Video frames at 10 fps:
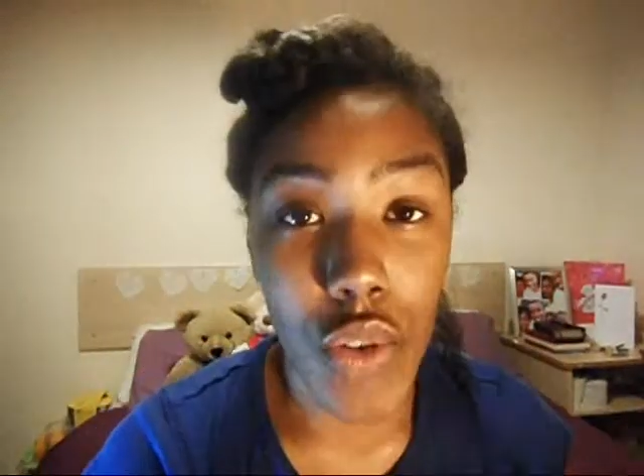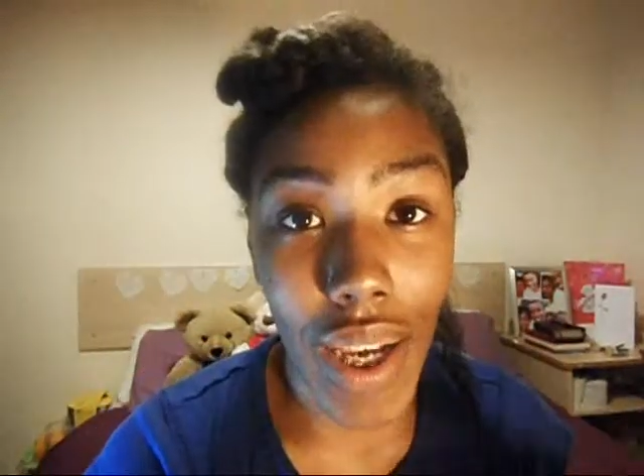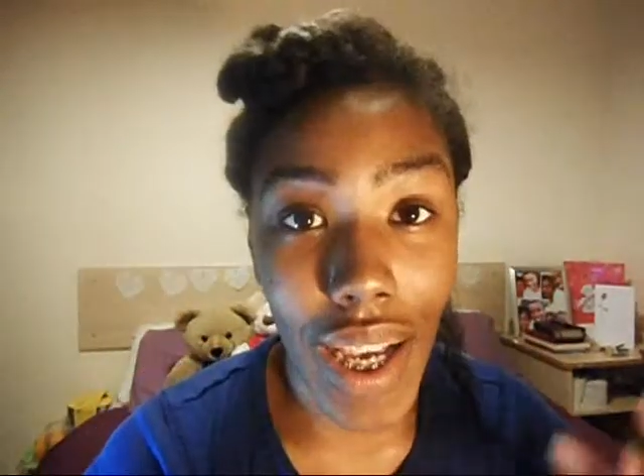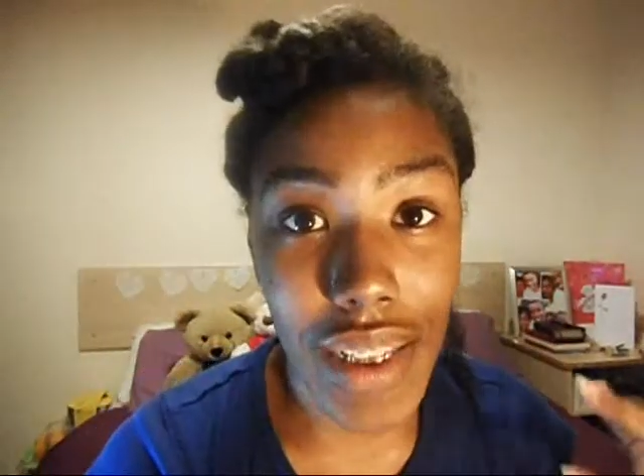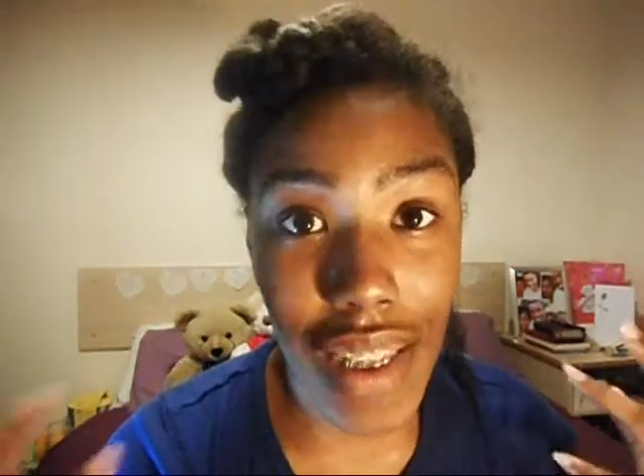so
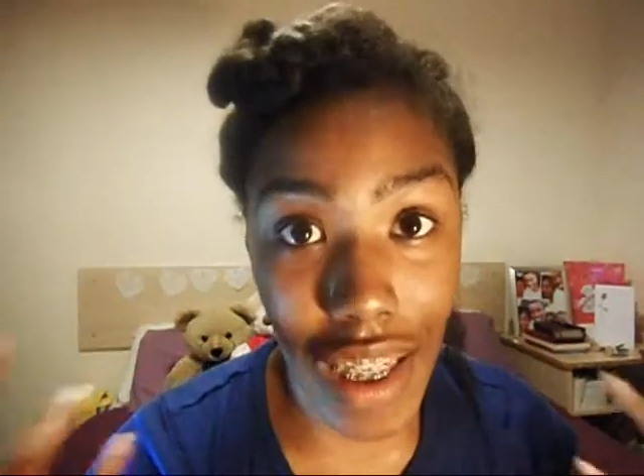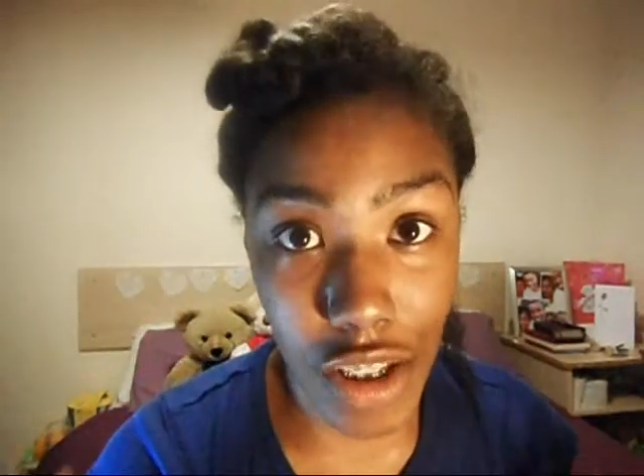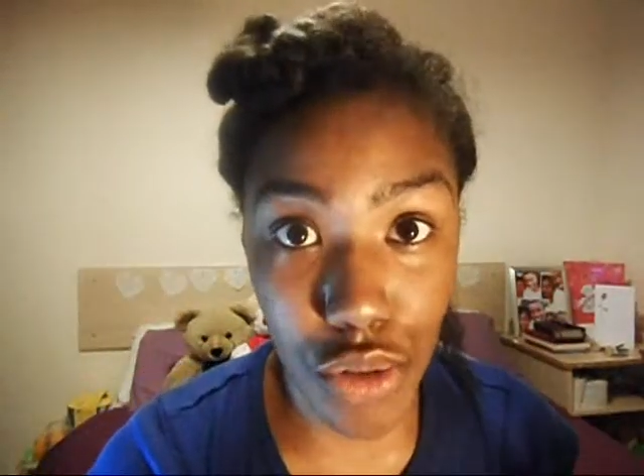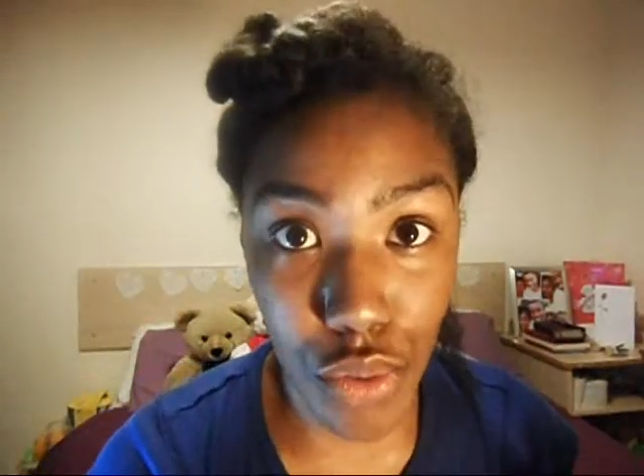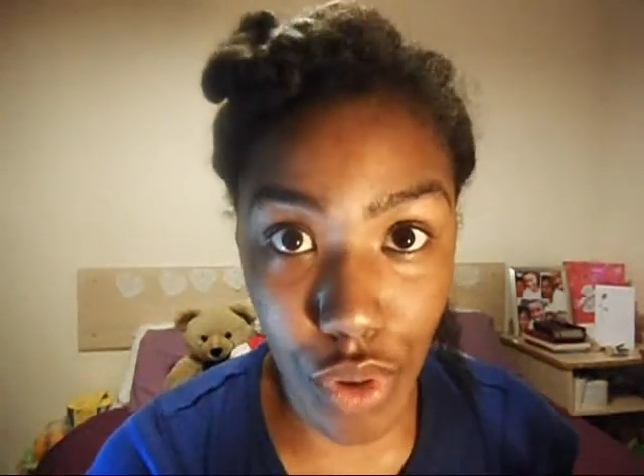it has a
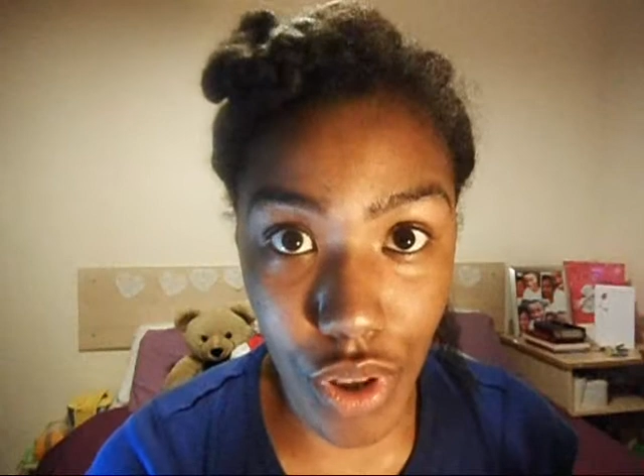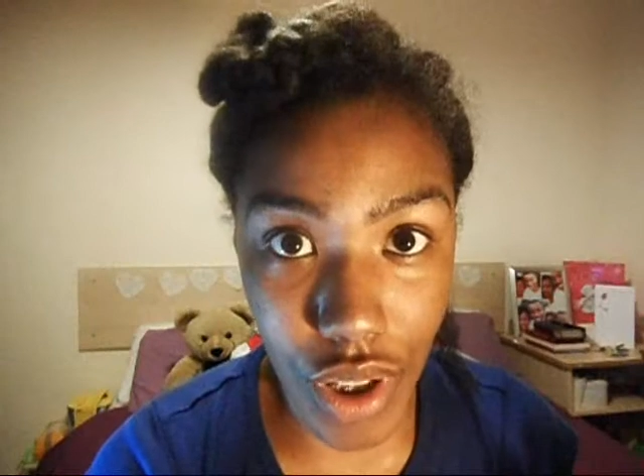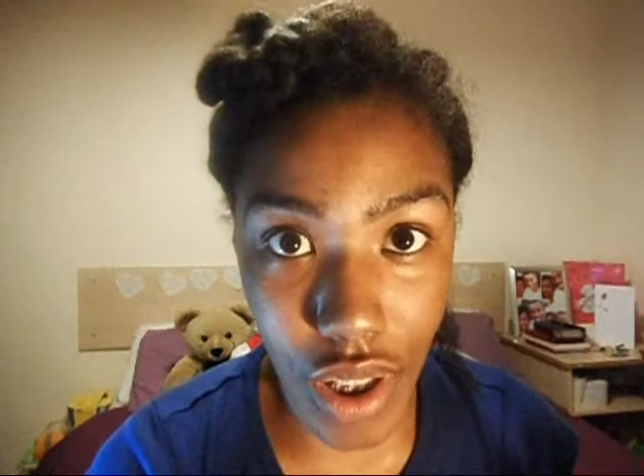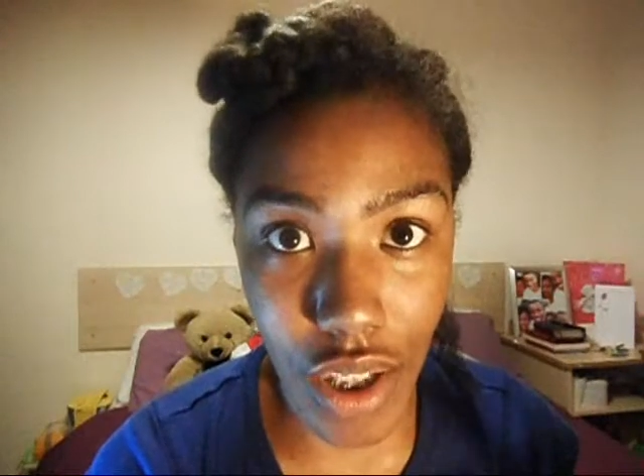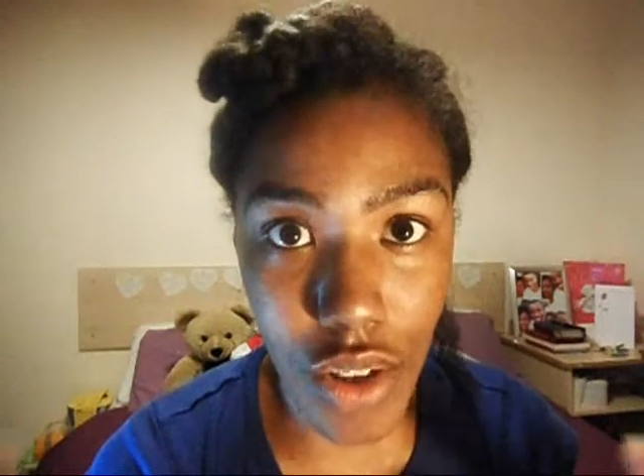natural
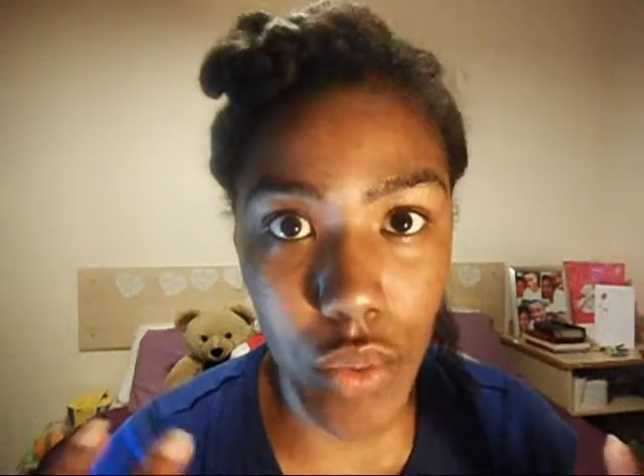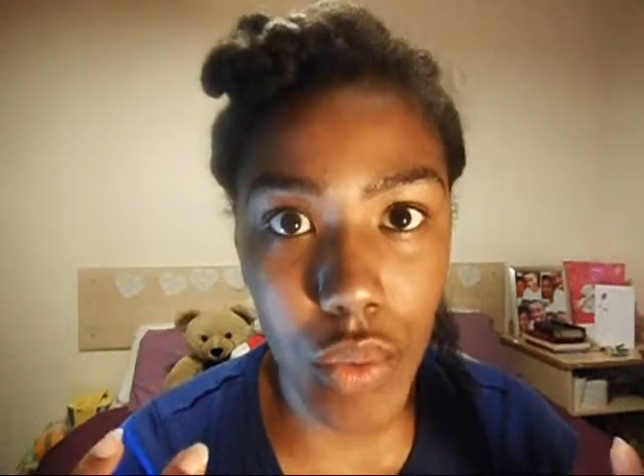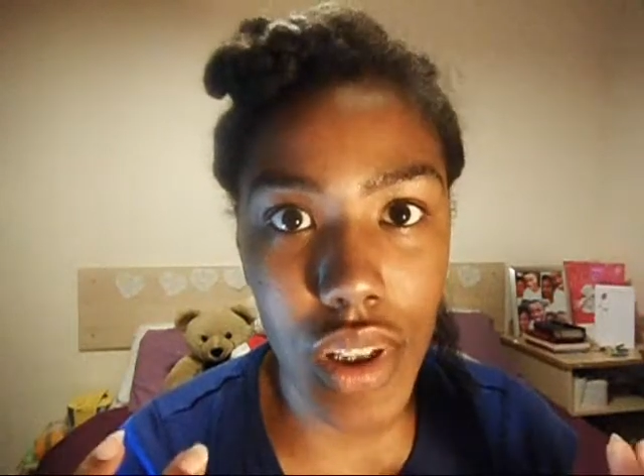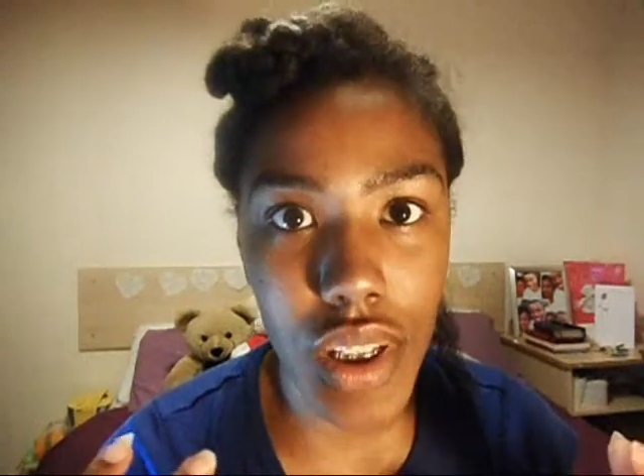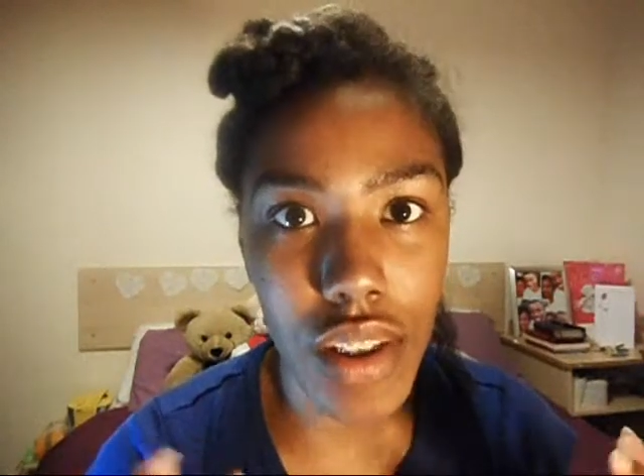look. I don't
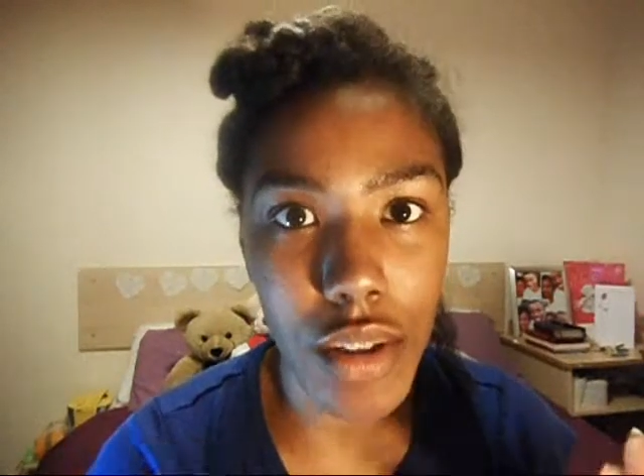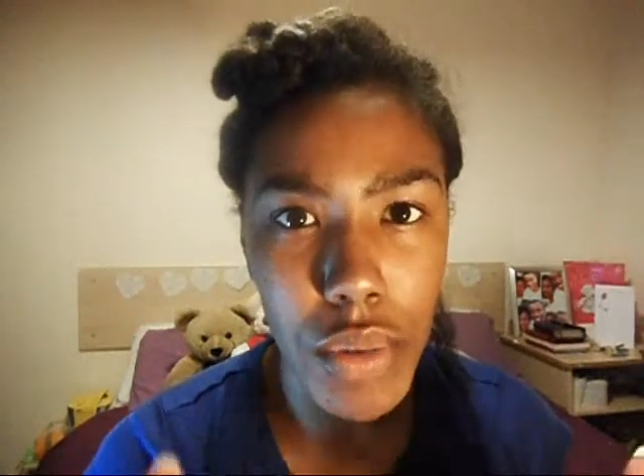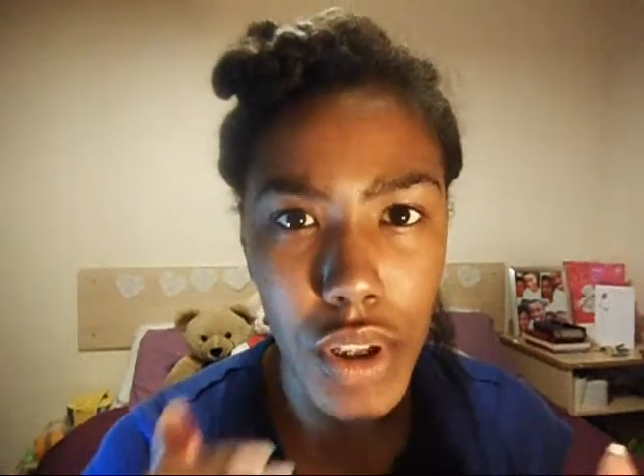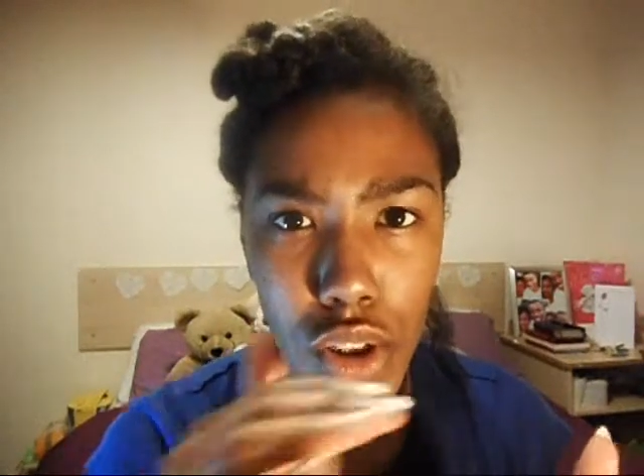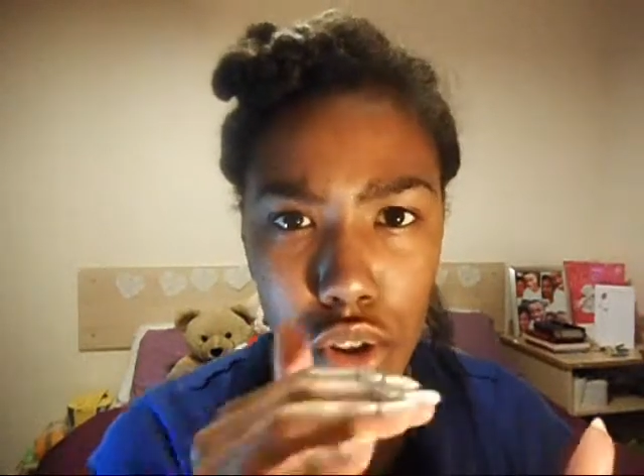want it to
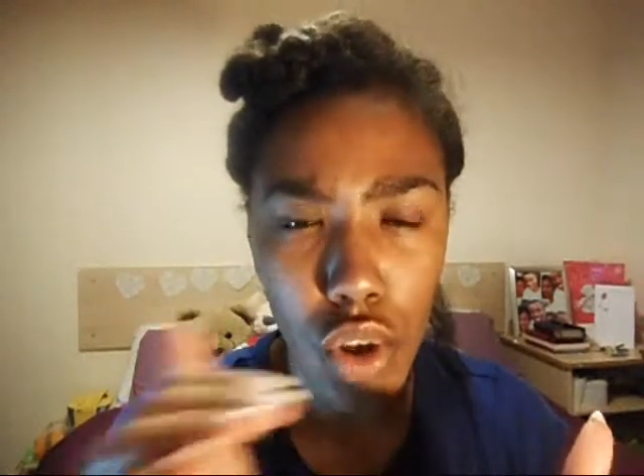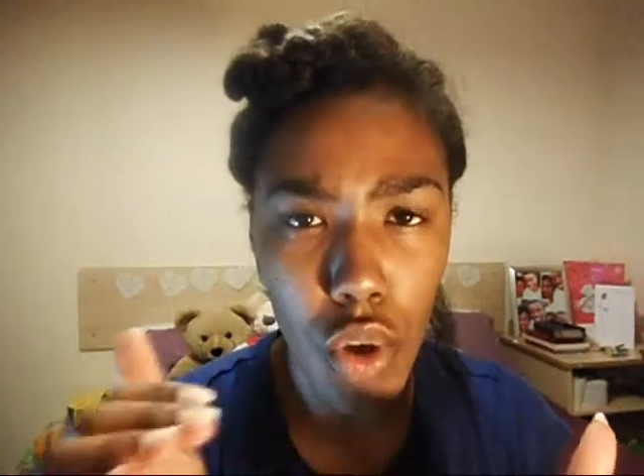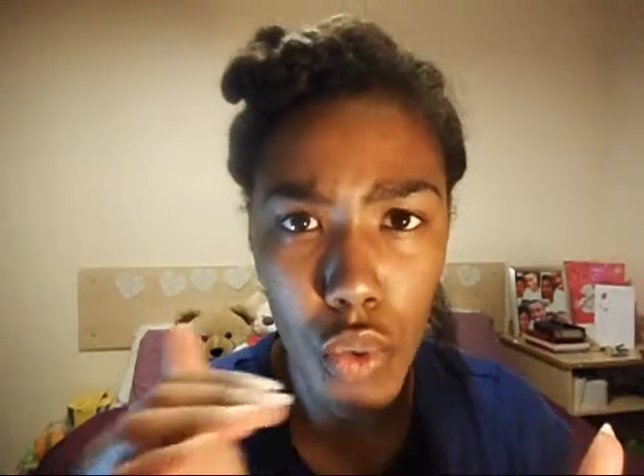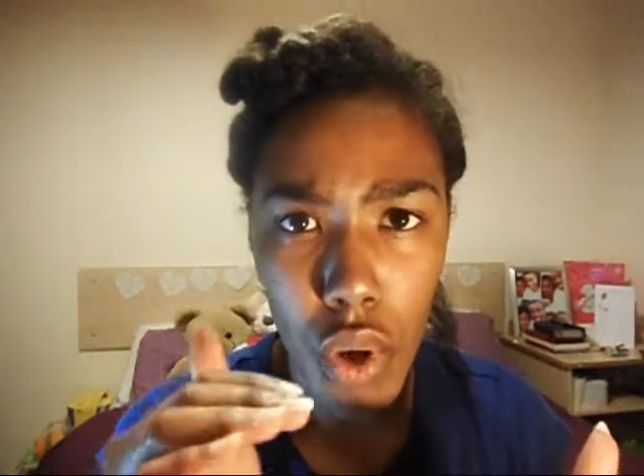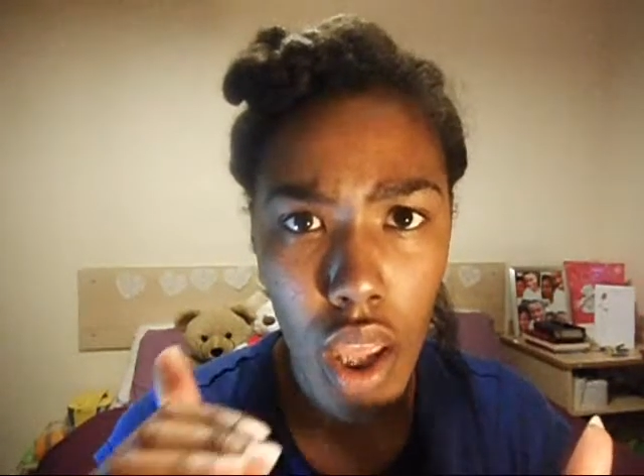be
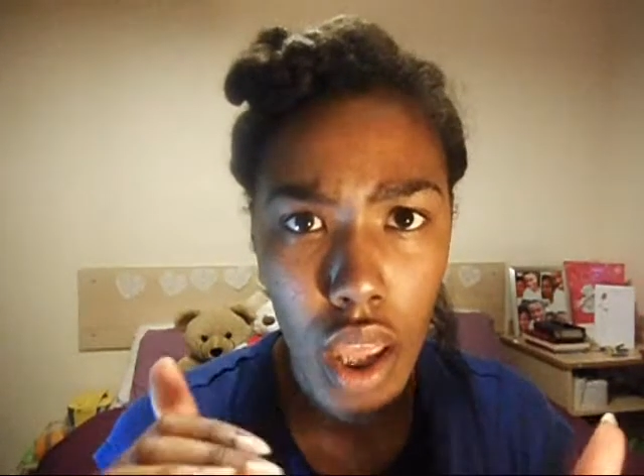so